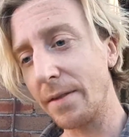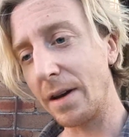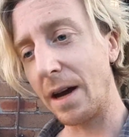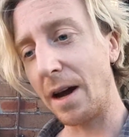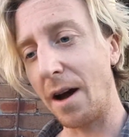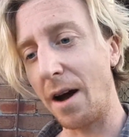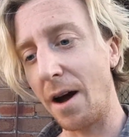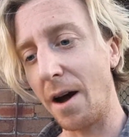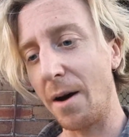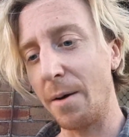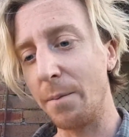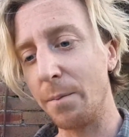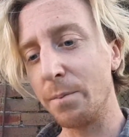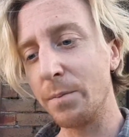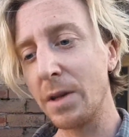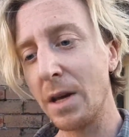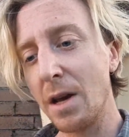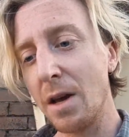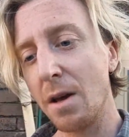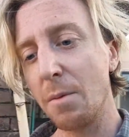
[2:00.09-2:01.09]

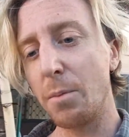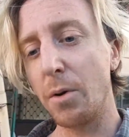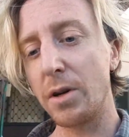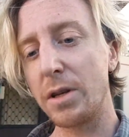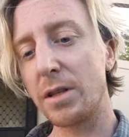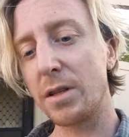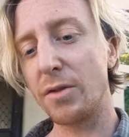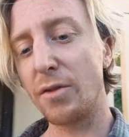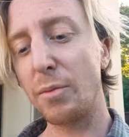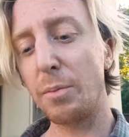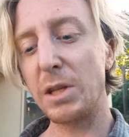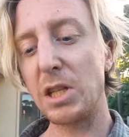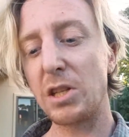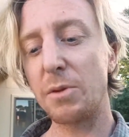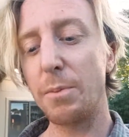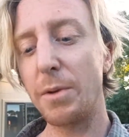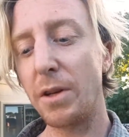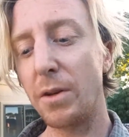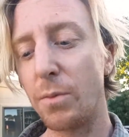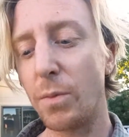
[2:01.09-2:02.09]
Bodies Over
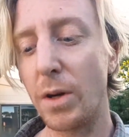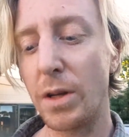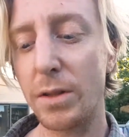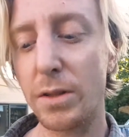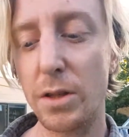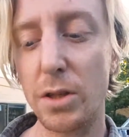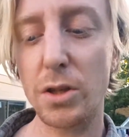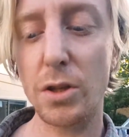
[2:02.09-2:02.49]
Bitumen was a